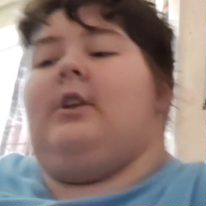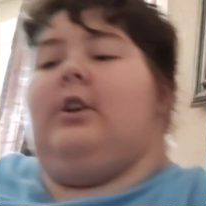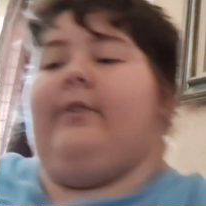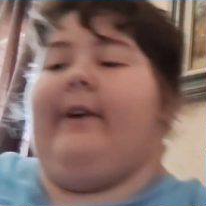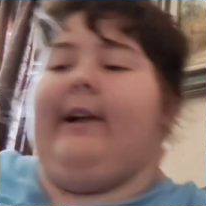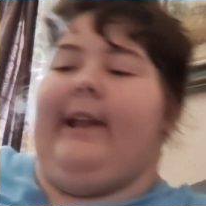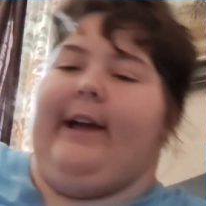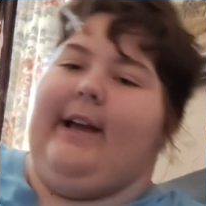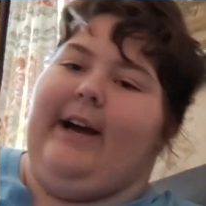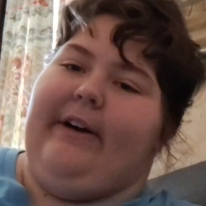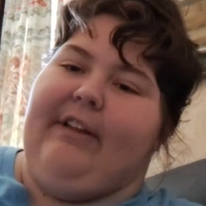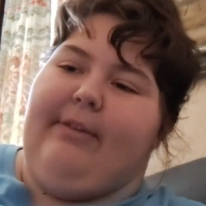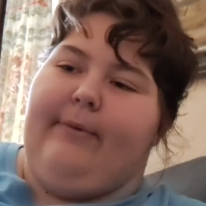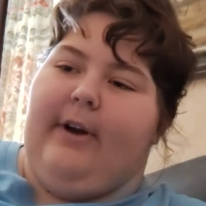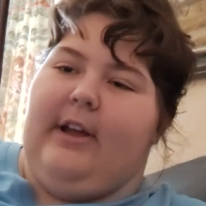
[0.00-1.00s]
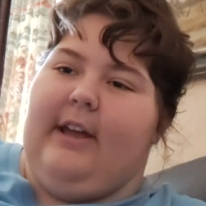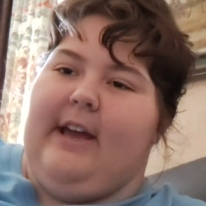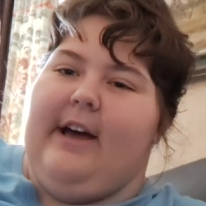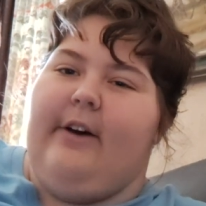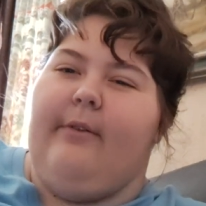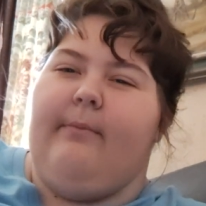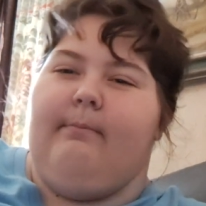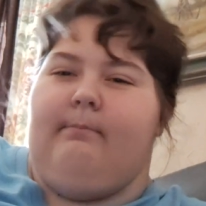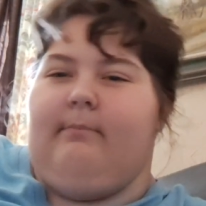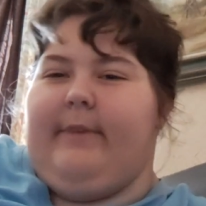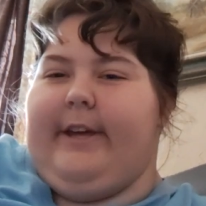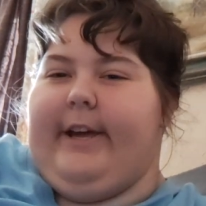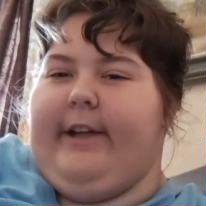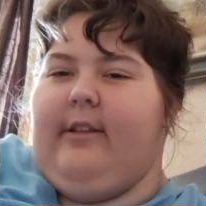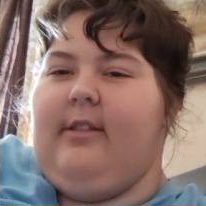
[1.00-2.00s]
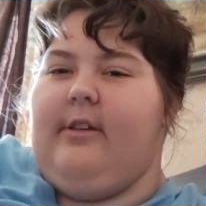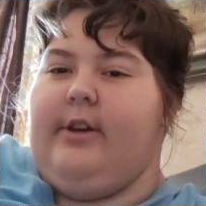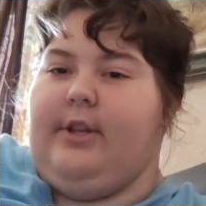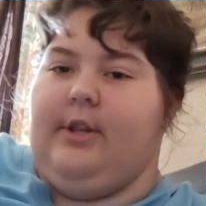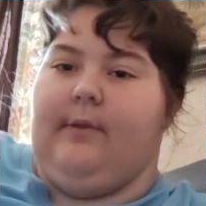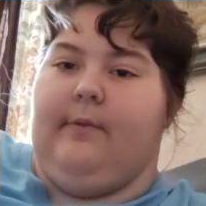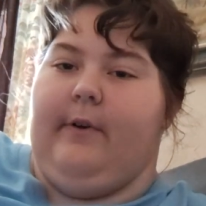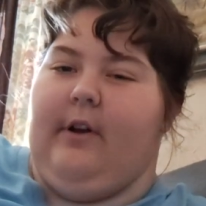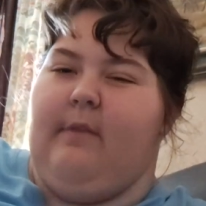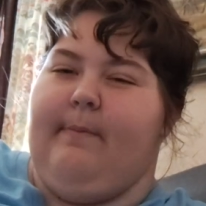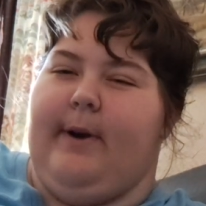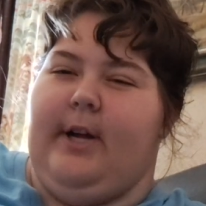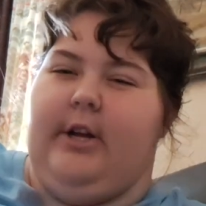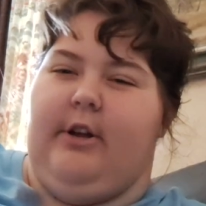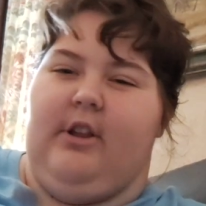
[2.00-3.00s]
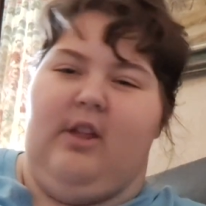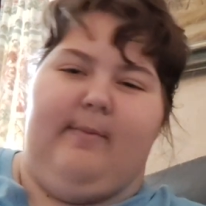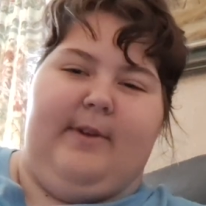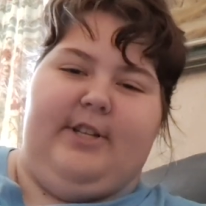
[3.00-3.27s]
Do I like how it's working out? Yes. Could the first part use some